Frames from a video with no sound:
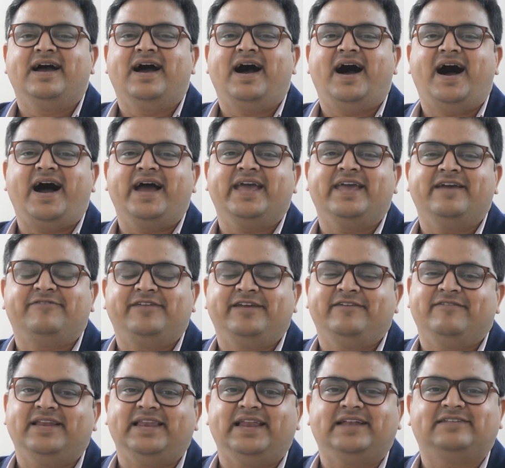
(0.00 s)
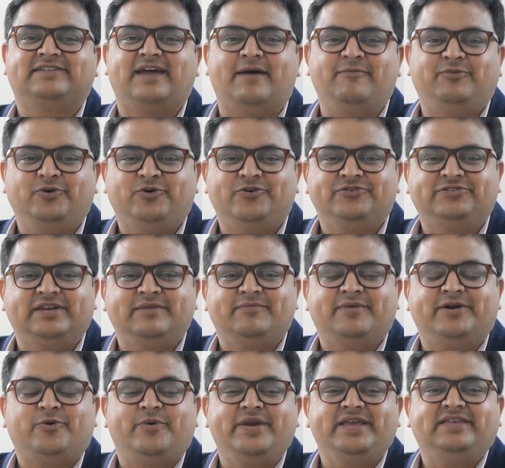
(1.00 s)
Hi everyone, let's come to question number
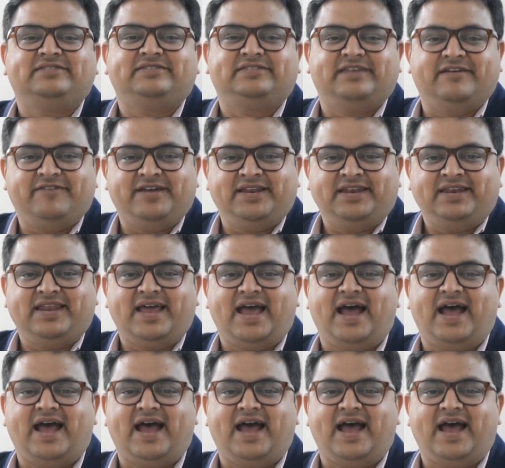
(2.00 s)
27.